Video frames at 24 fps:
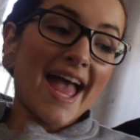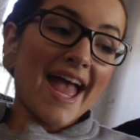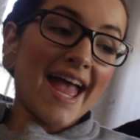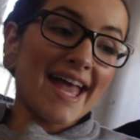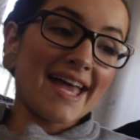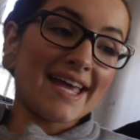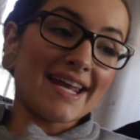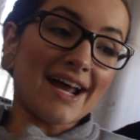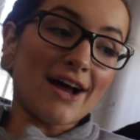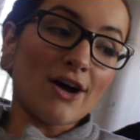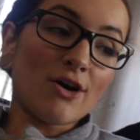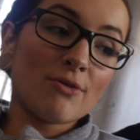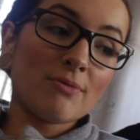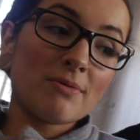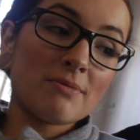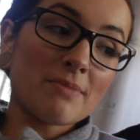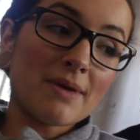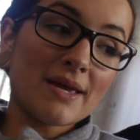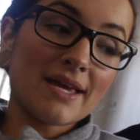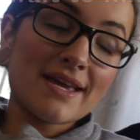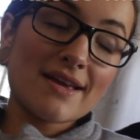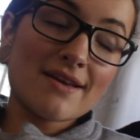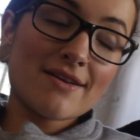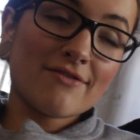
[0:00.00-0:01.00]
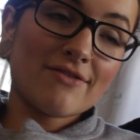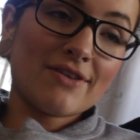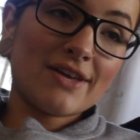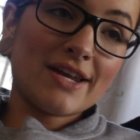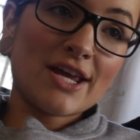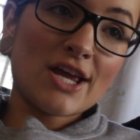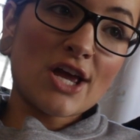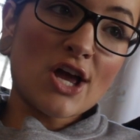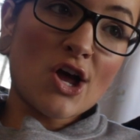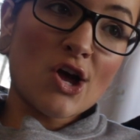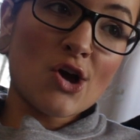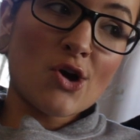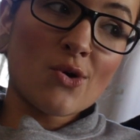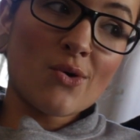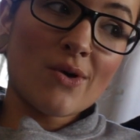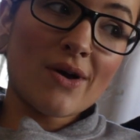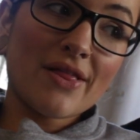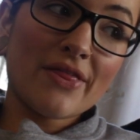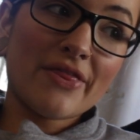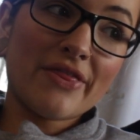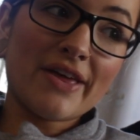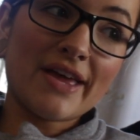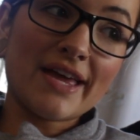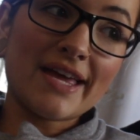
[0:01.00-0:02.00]
And I'll be making a video
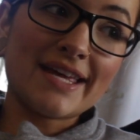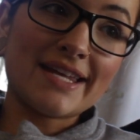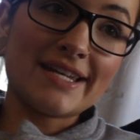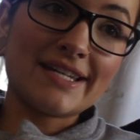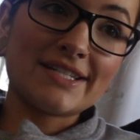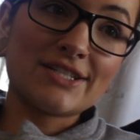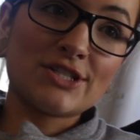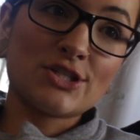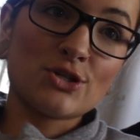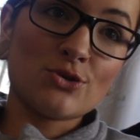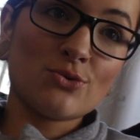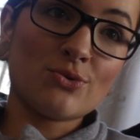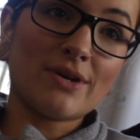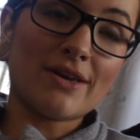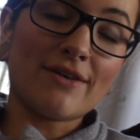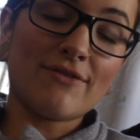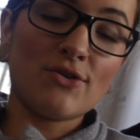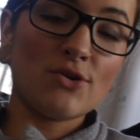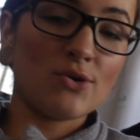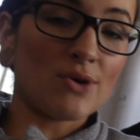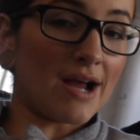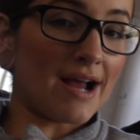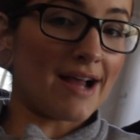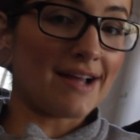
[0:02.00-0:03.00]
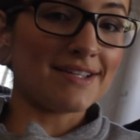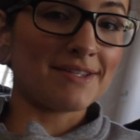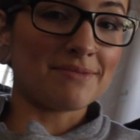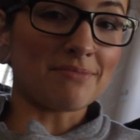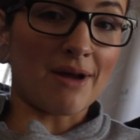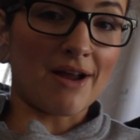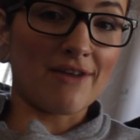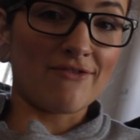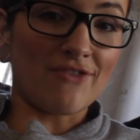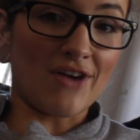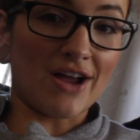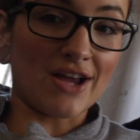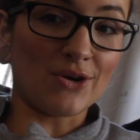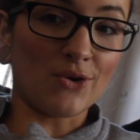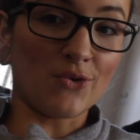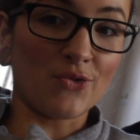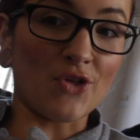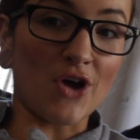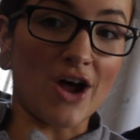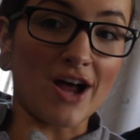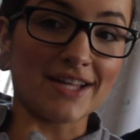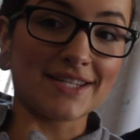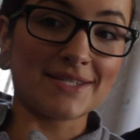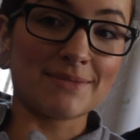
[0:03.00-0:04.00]
then to give you guys my final
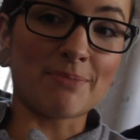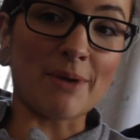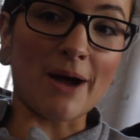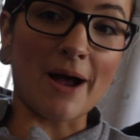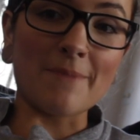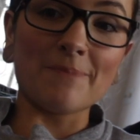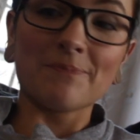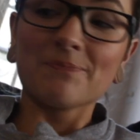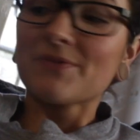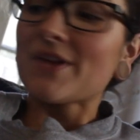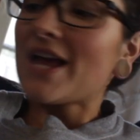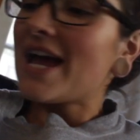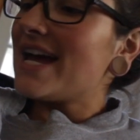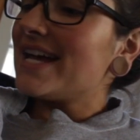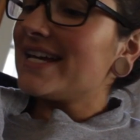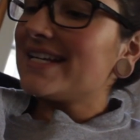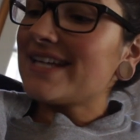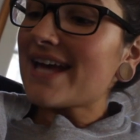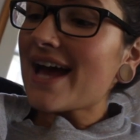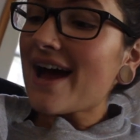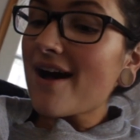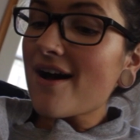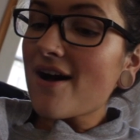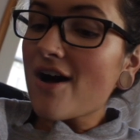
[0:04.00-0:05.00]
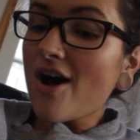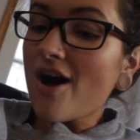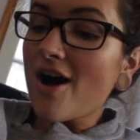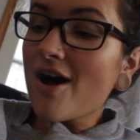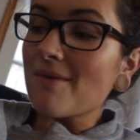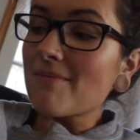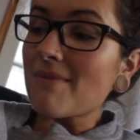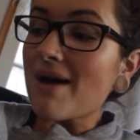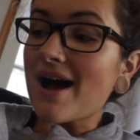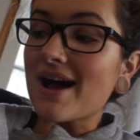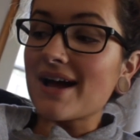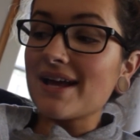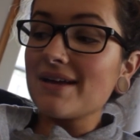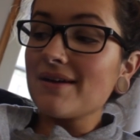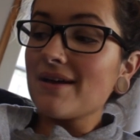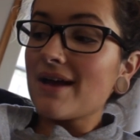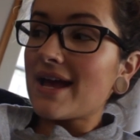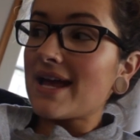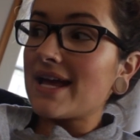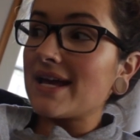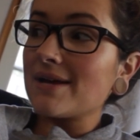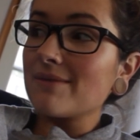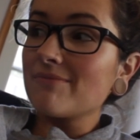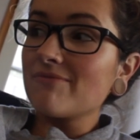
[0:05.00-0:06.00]
thoughts. But yeah, I
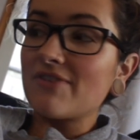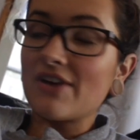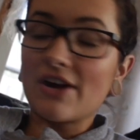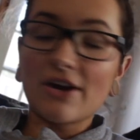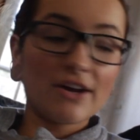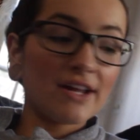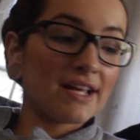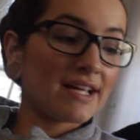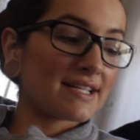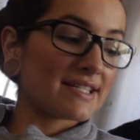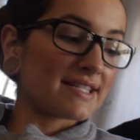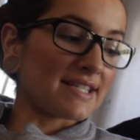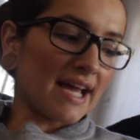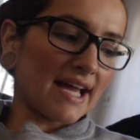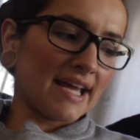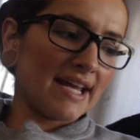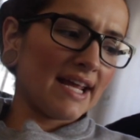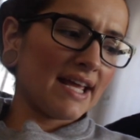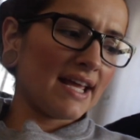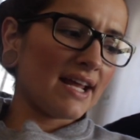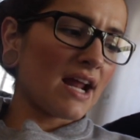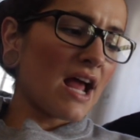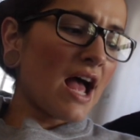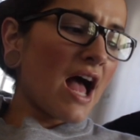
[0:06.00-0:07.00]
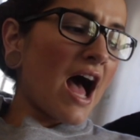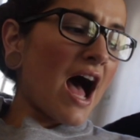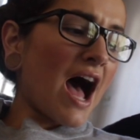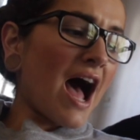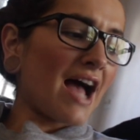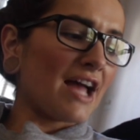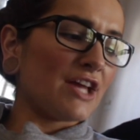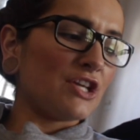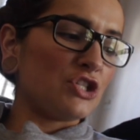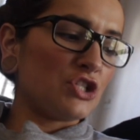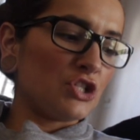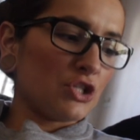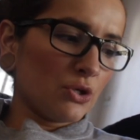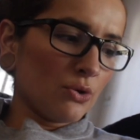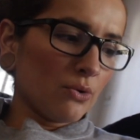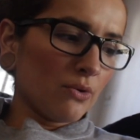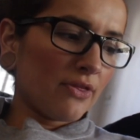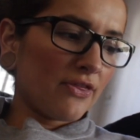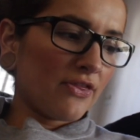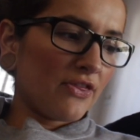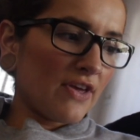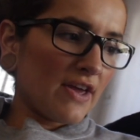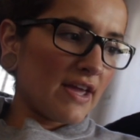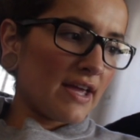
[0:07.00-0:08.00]
am very excited. I do
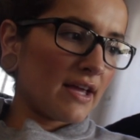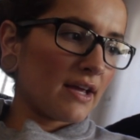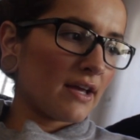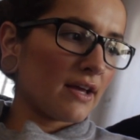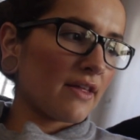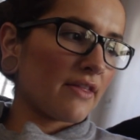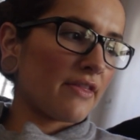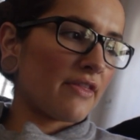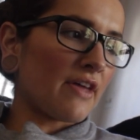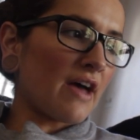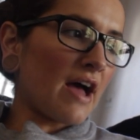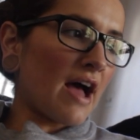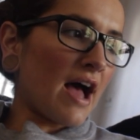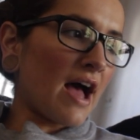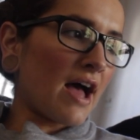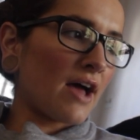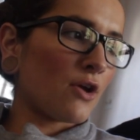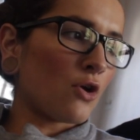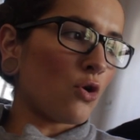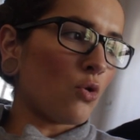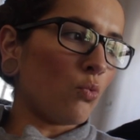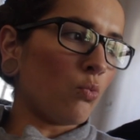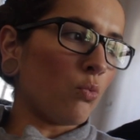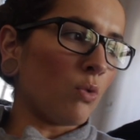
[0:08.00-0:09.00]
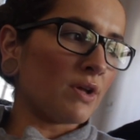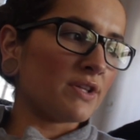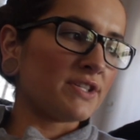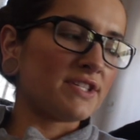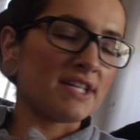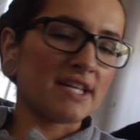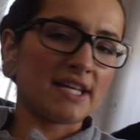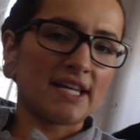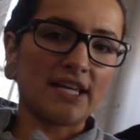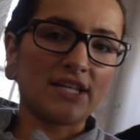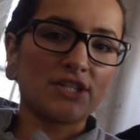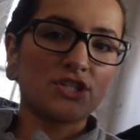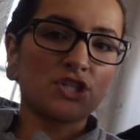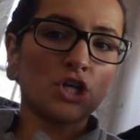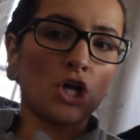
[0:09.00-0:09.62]
think that once it gets